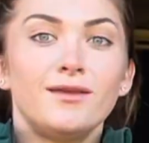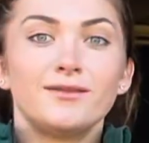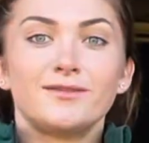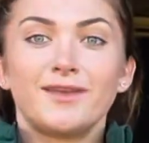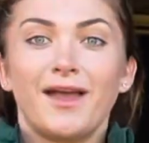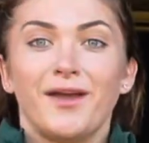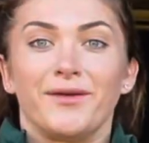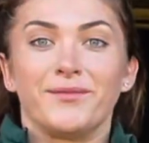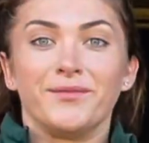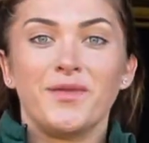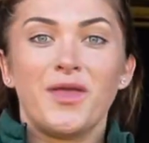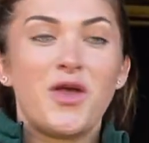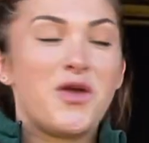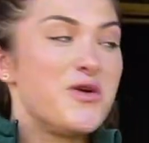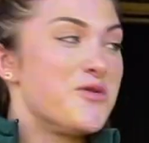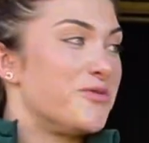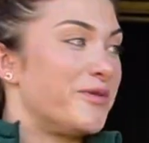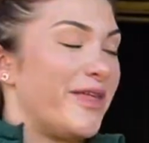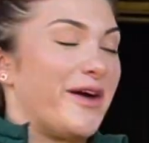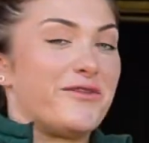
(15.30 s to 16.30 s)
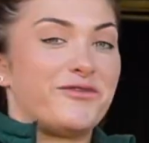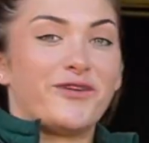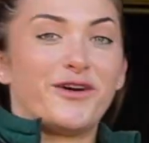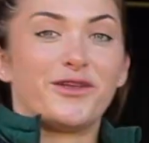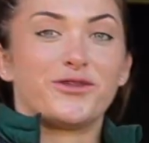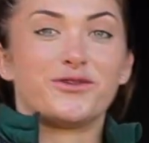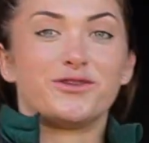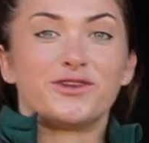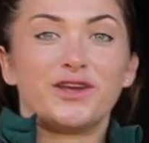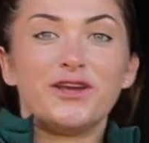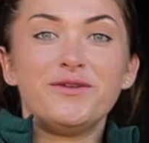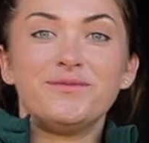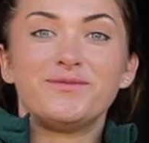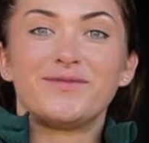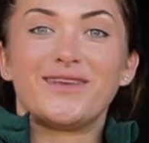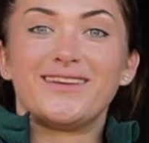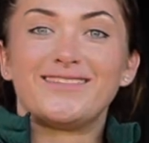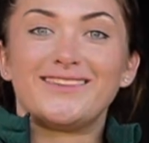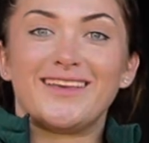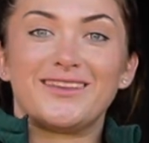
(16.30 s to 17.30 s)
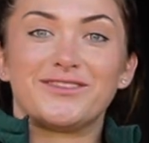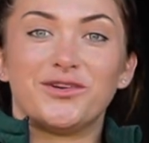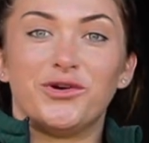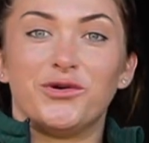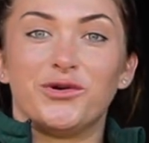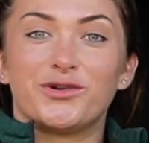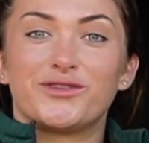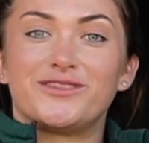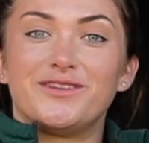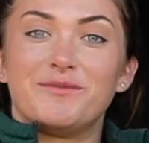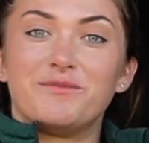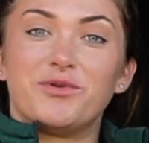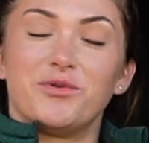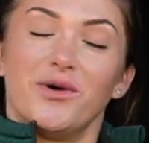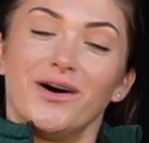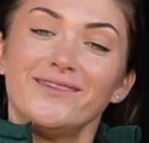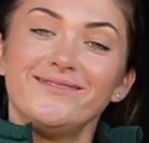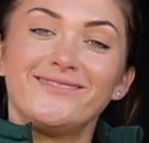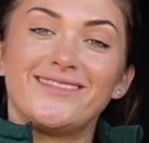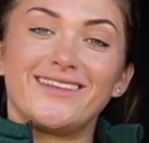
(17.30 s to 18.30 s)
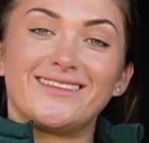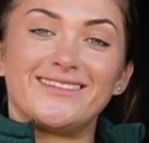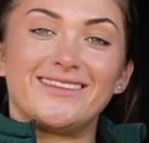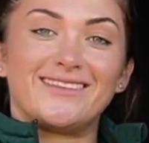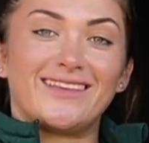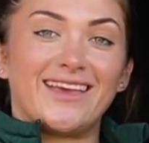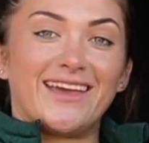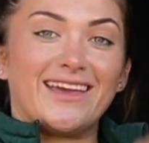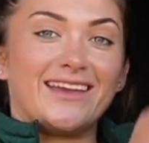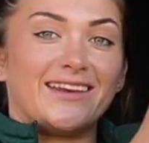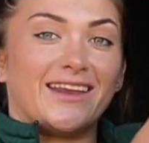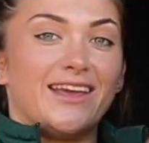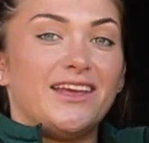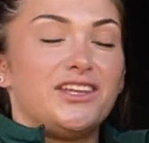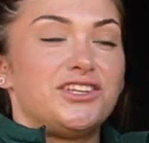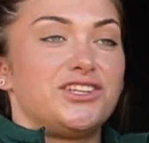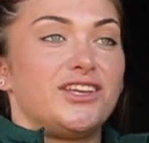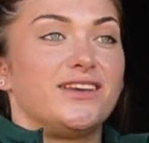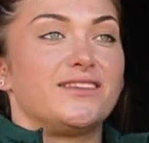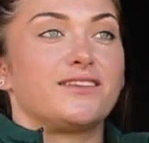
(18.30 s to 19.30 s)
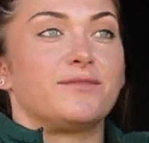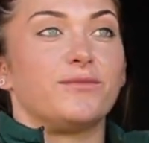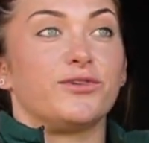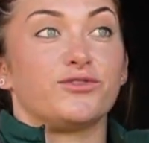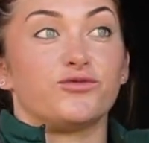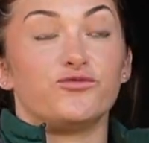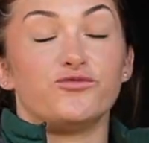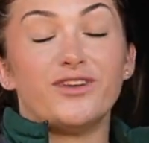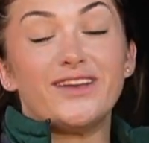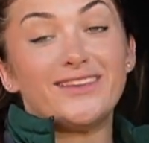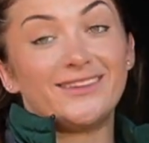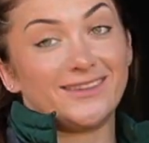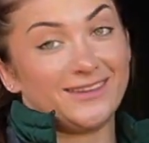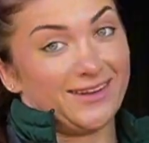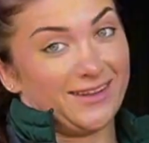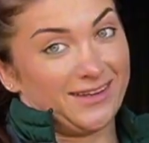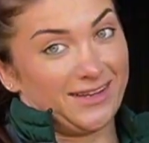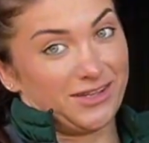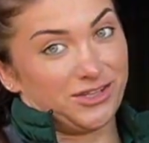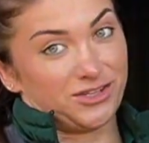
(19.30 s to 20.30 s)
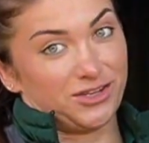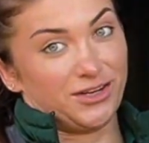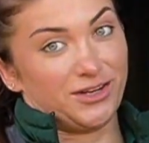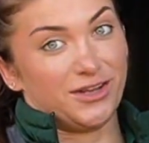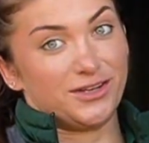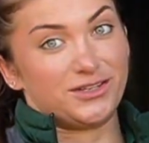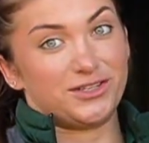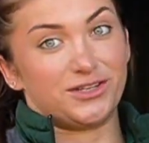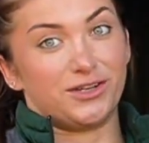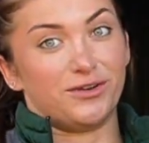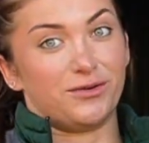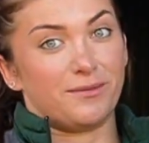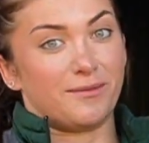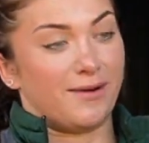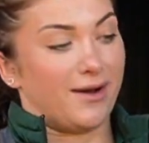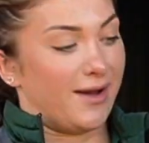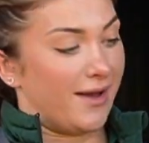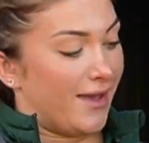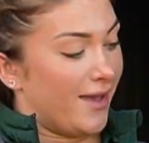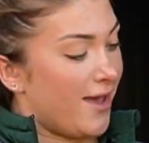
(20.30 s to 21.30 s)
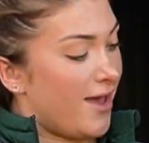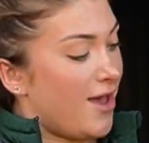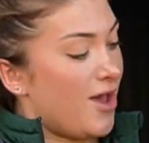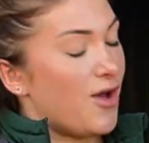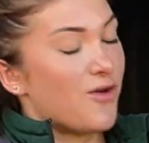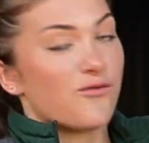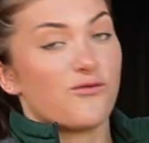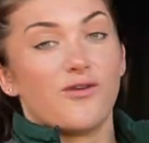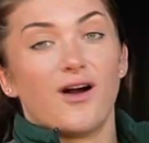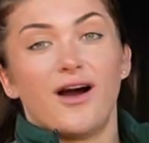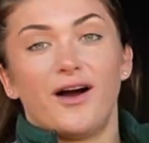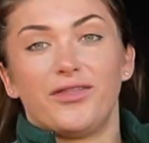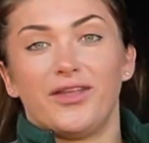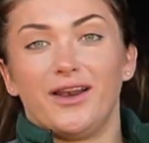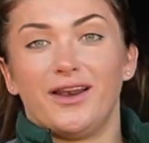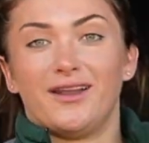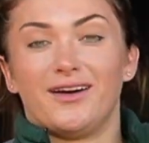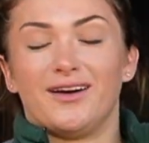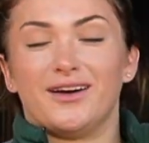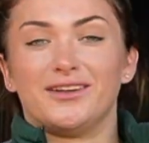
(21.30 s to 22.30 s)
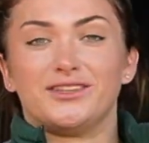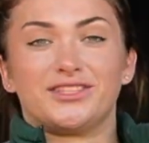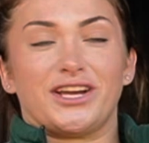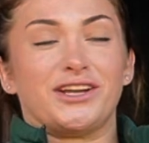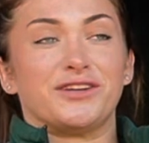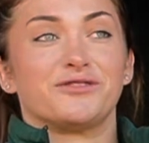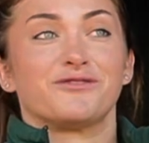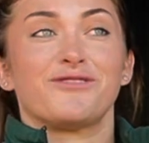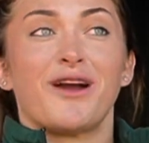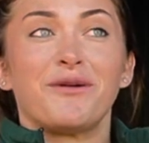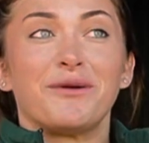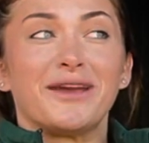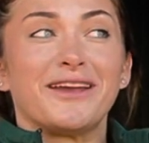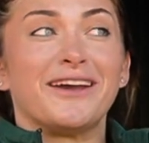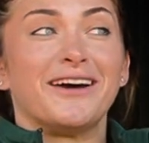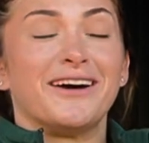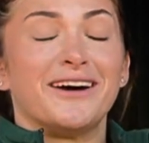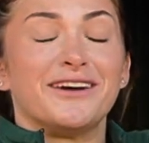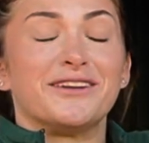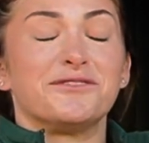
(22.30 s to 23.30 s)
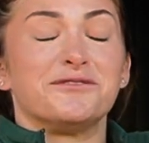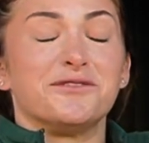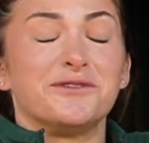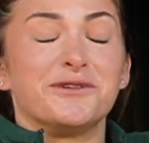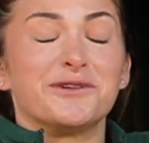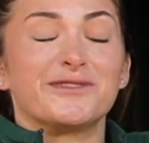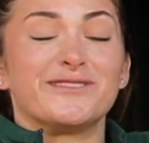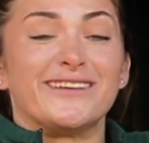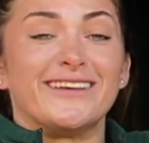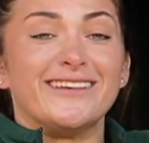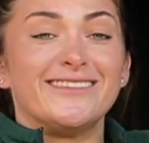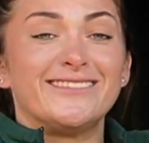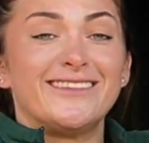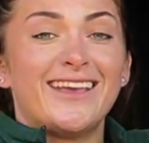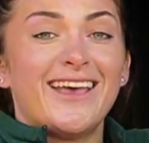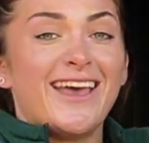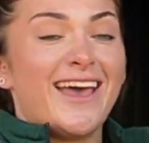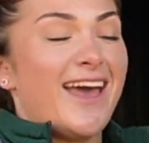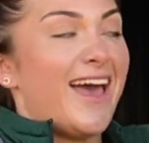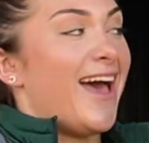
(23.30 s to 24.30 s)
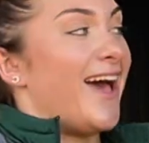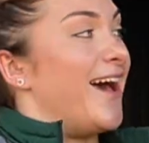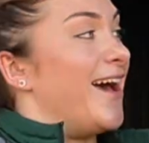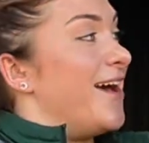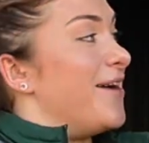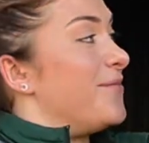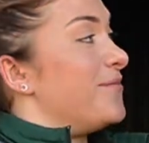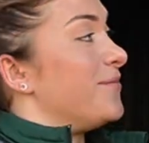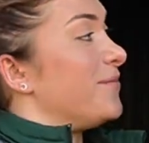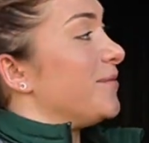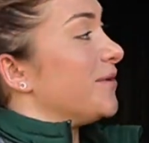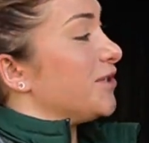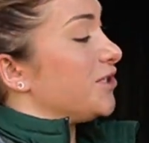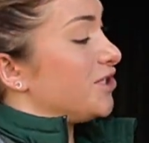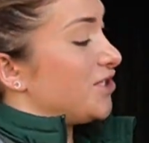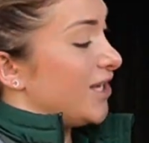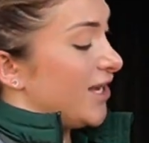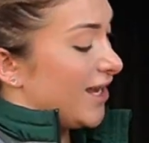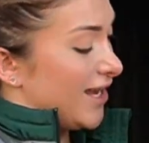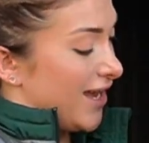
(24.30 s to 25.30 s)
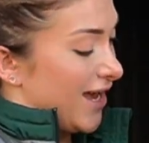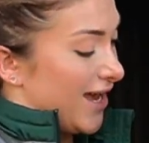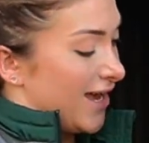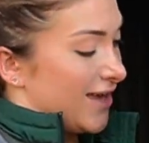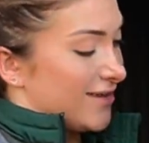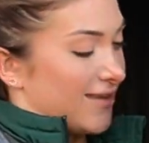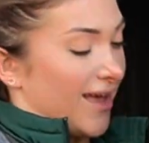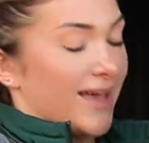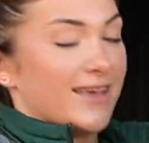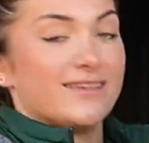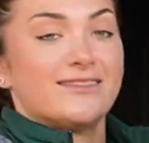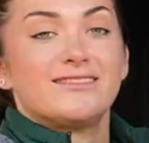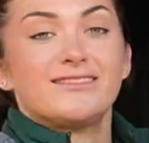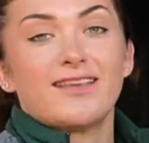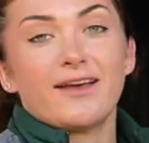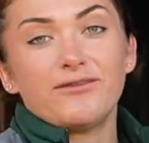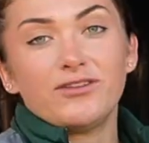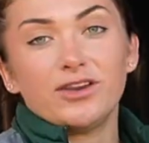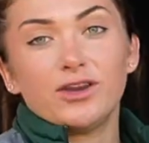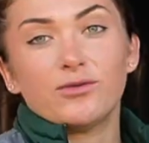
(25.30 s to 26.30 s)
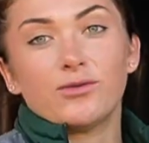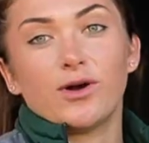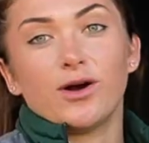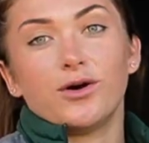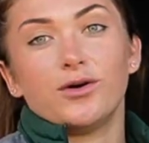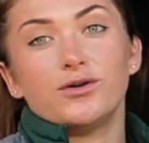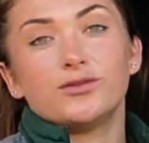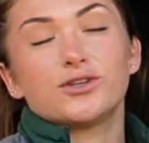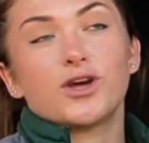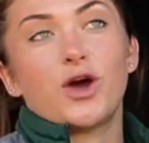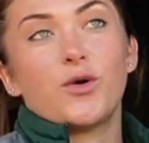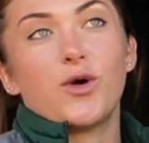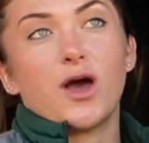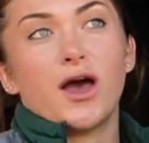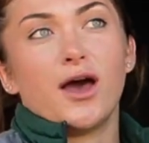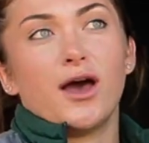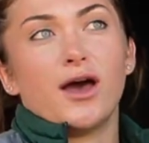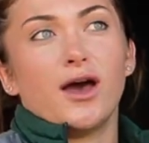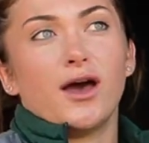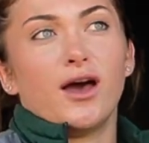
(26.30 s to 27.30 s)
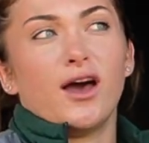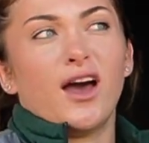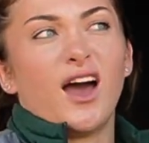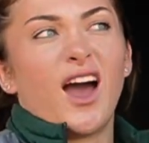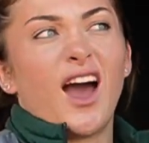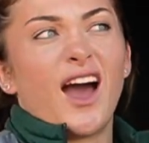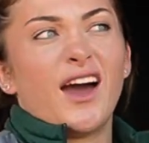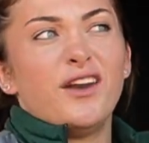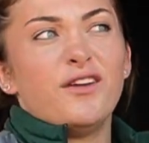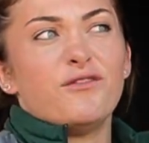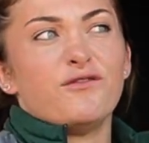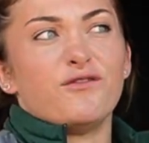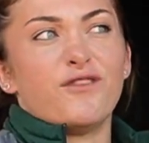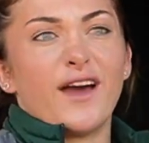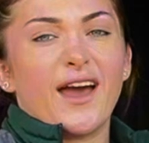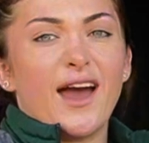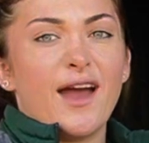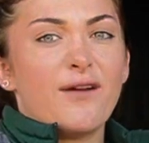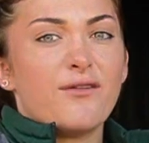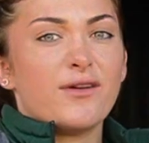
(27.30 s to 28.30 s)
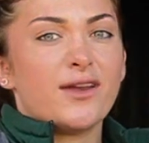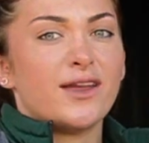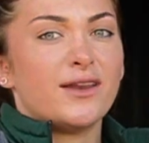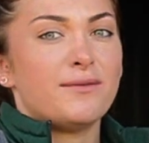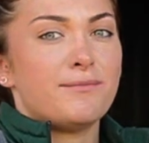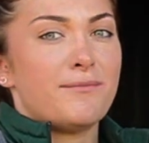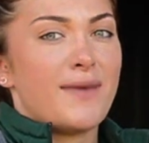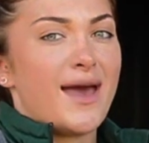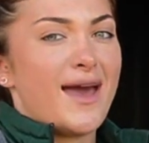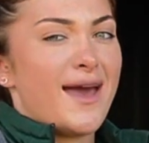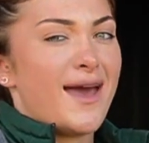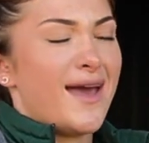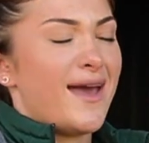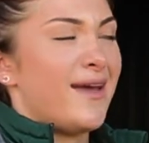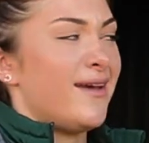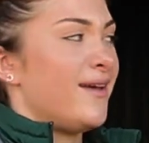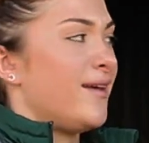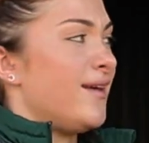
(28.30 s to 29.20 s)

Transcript: So, without further ado, this is horse number 1. This is Edie. She is the most recent addition to my rather large and growing herd of horses. But she is a 7-year-old Hanoverian mare.